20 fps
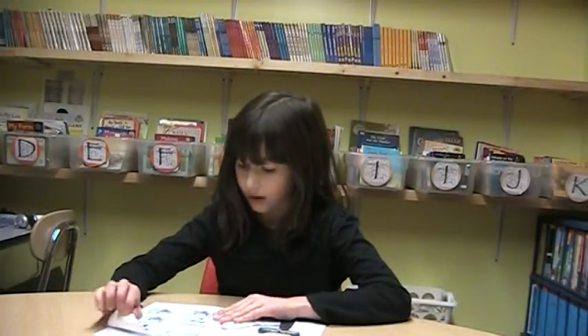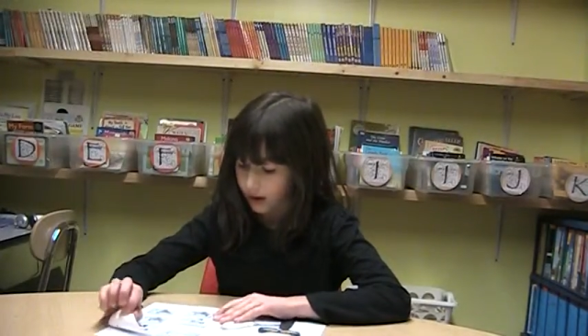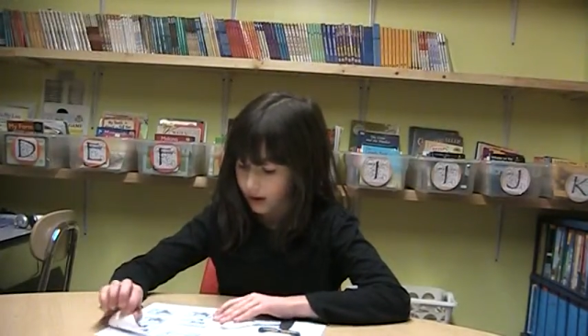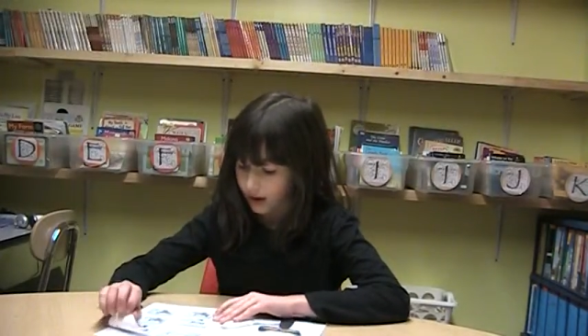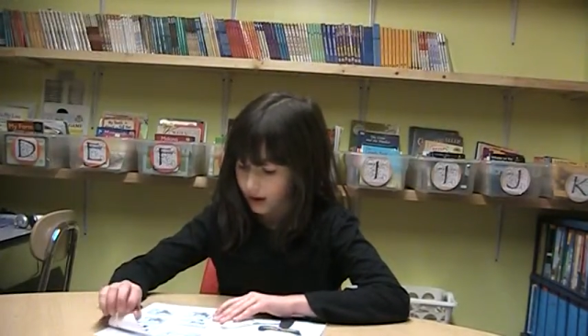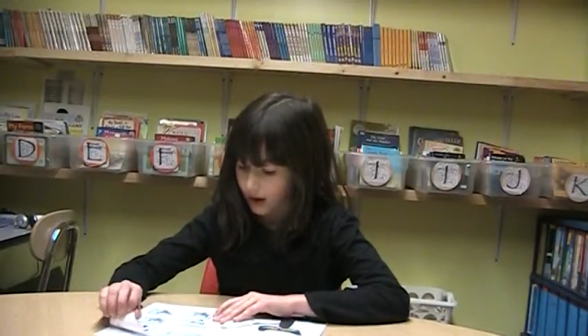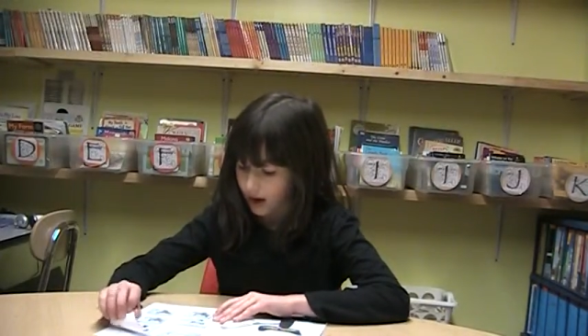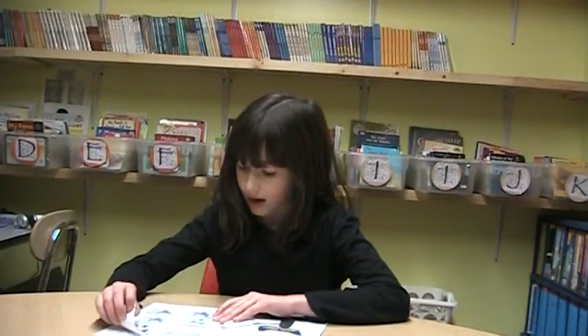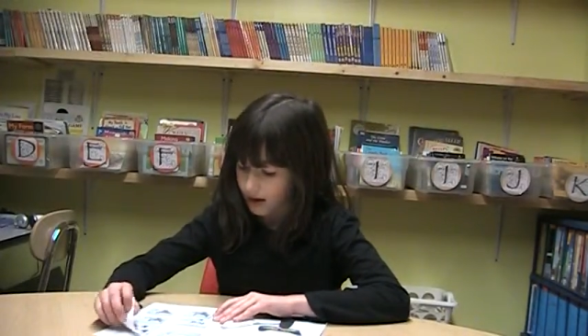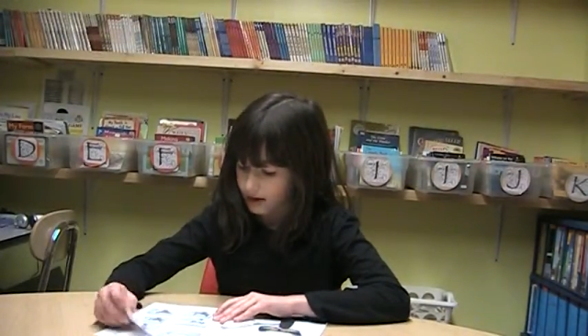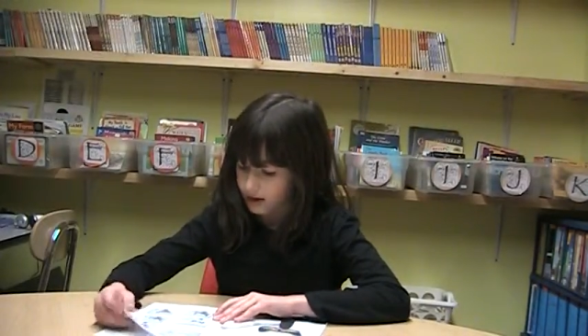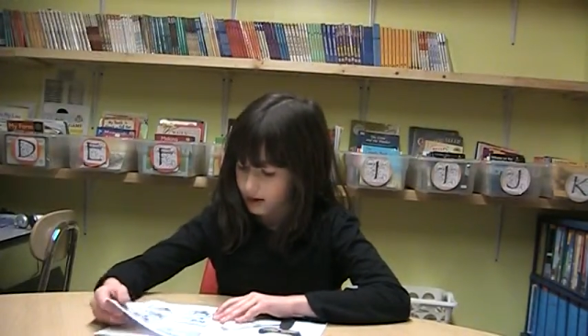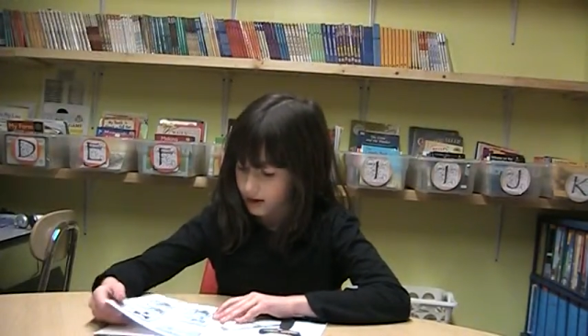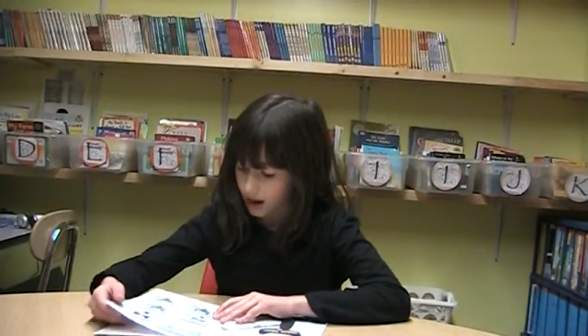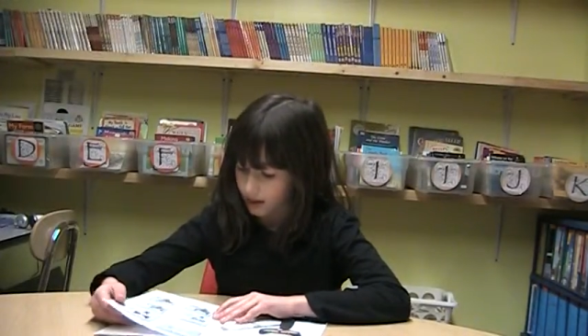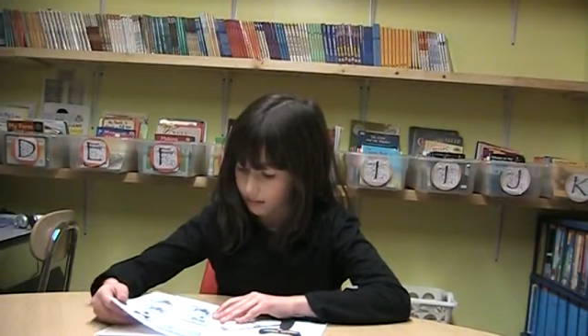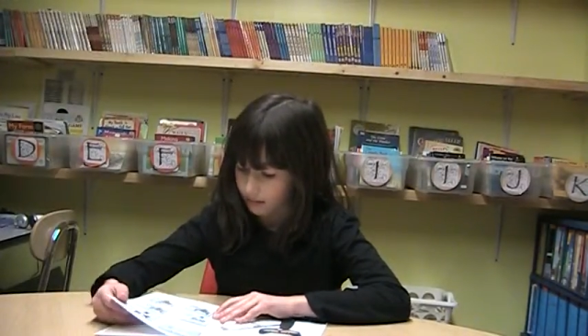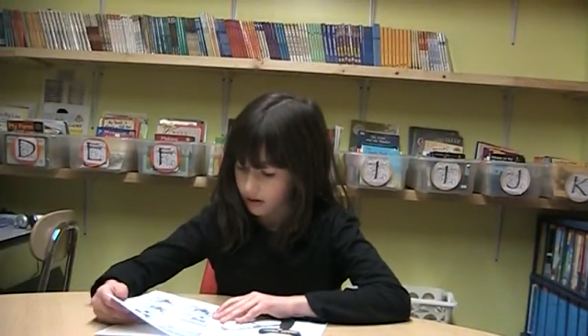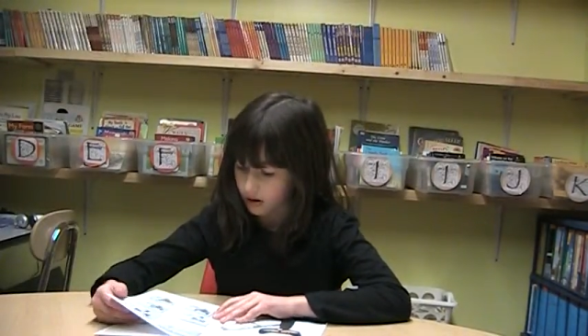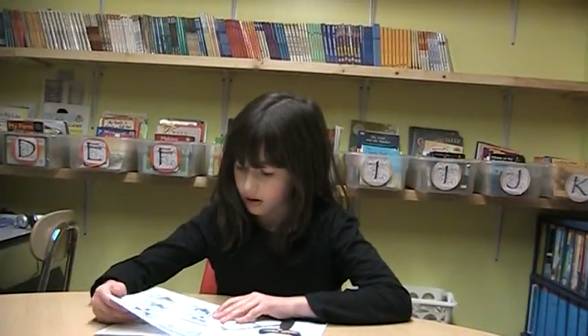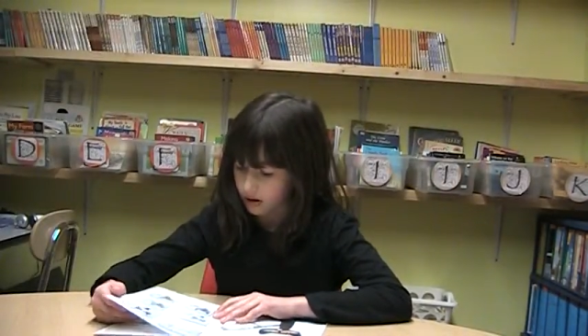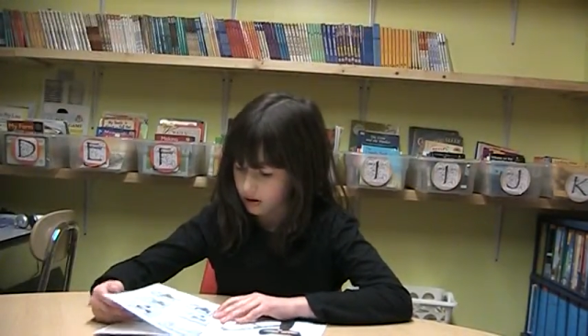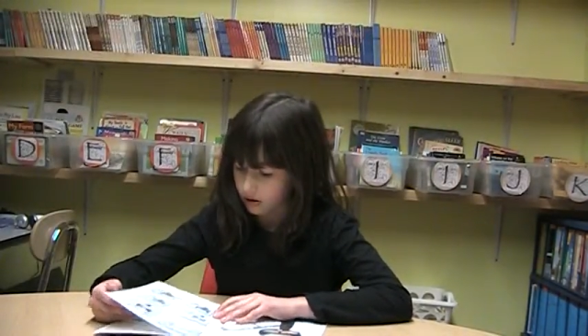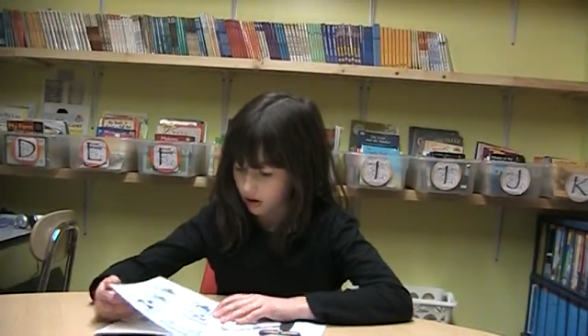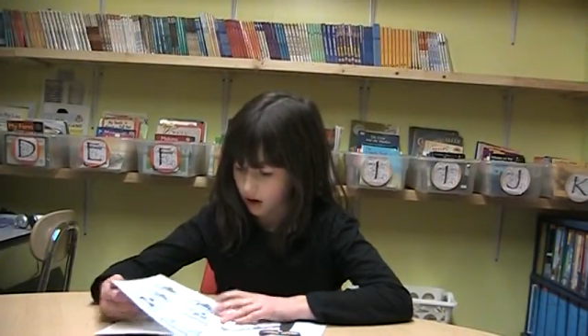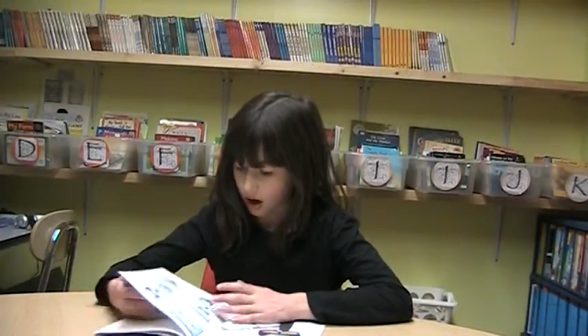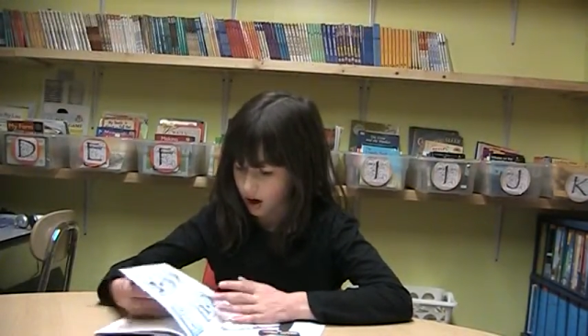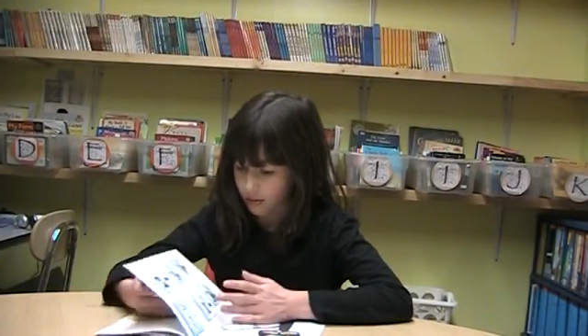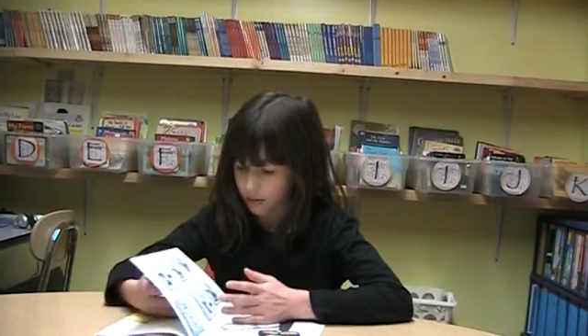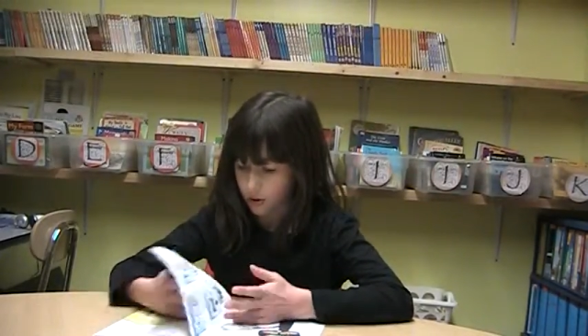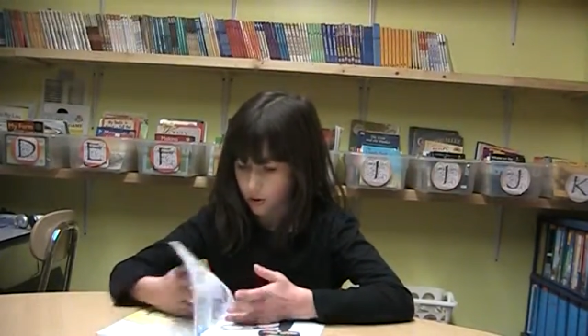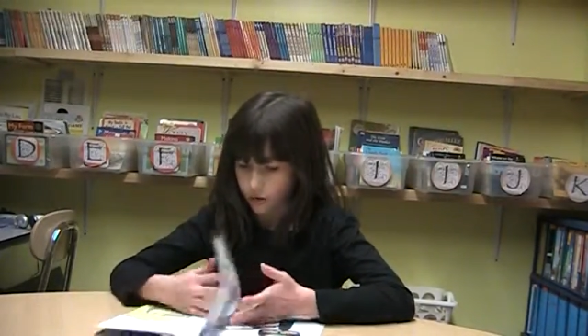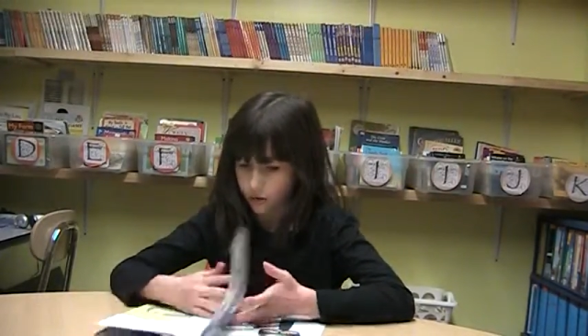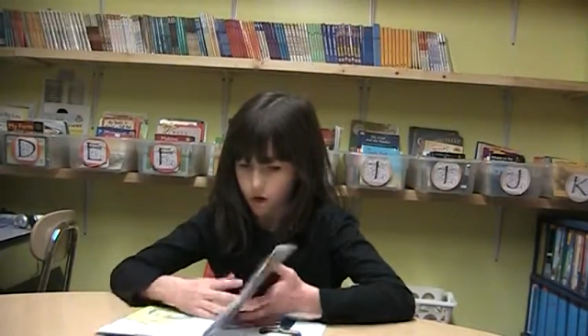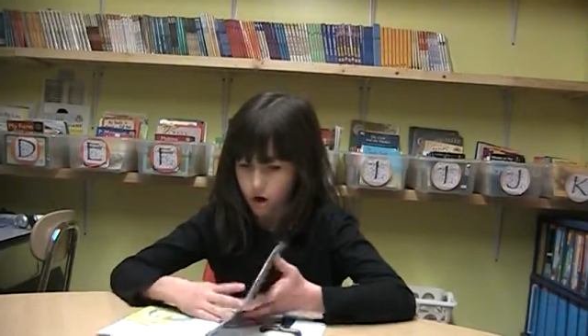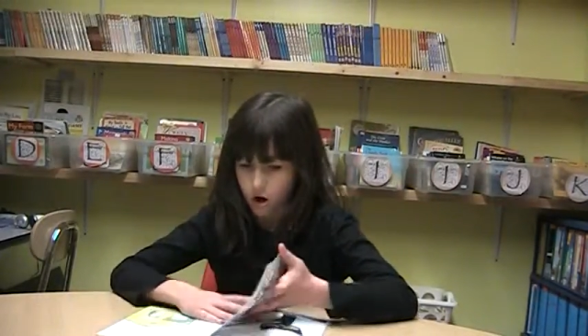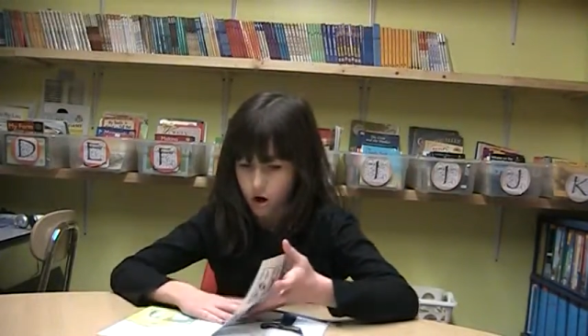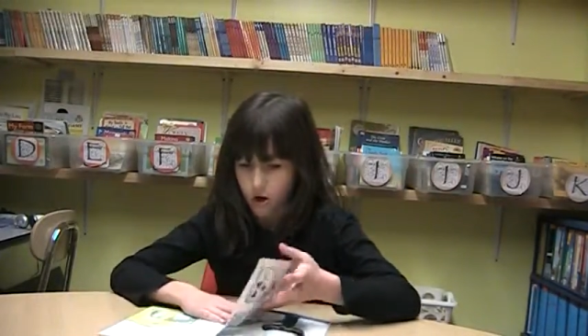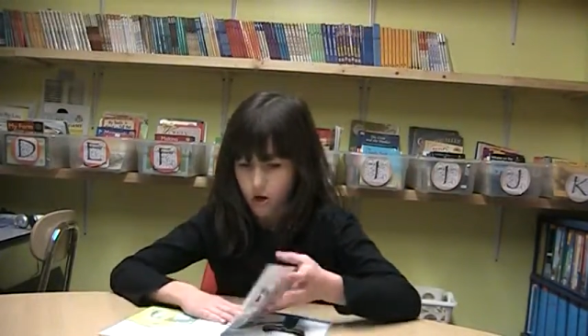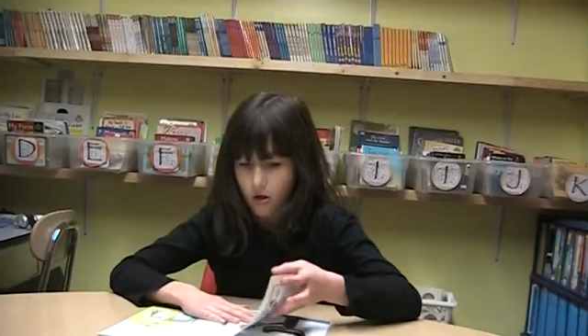He asks them to come
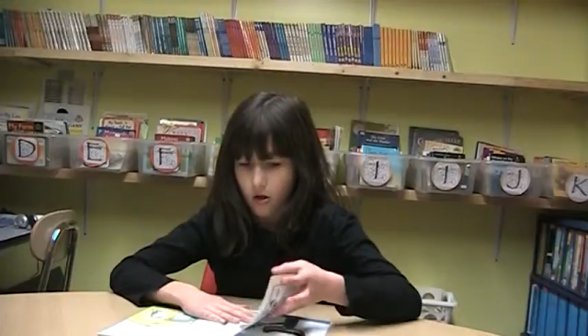over.